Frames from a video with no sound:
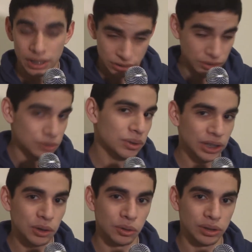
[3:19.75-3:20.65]
So it's
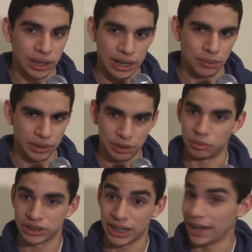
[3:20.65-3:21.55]
really cool. I really
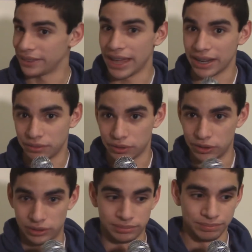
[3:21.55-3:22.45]
wish I had that
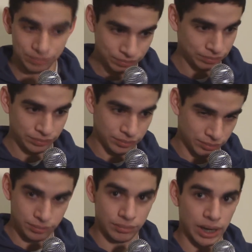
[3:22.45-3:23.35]
for
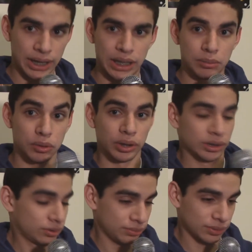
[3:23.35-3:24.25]
my
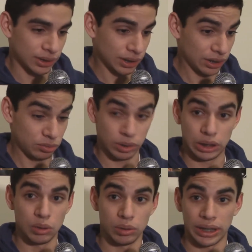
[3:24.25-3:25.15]
keyboard. It's
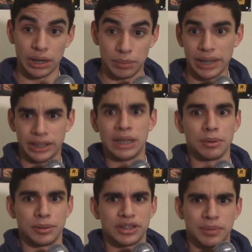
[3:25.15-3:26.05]
really cool. Like, I'd buy the
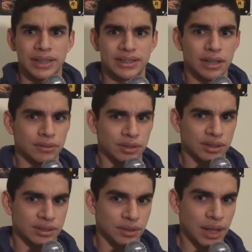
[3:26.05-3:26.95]
keyboard just by itself just
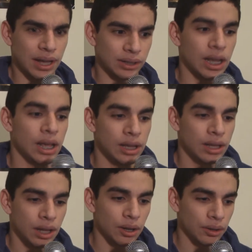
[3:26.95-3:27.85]
because of that
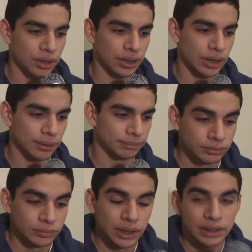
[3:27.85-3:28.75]
little thing there.
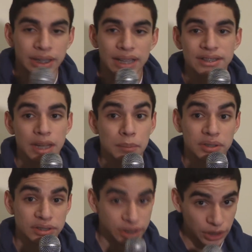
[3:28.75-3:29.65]
Next up
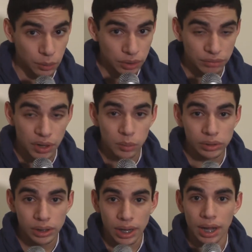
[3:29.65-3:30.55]
is the
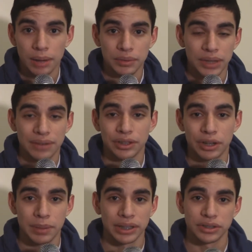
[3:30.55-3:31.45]
Yotaphone. If you haven't
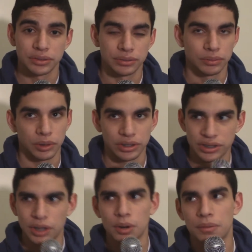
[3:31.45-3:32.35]
heard about this, well, it's
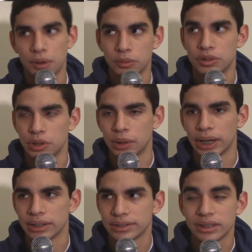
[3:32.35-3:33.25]
the Yotaphone 2, I
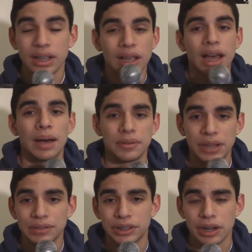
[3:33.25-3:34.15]
guess. If
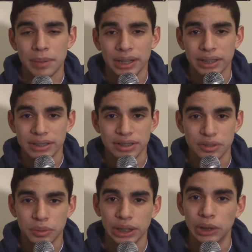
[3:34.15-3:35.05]
you haven't heard about this,
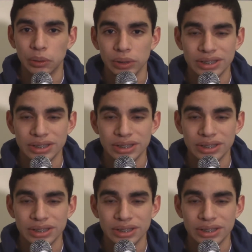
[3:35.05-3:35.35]
it's really cool.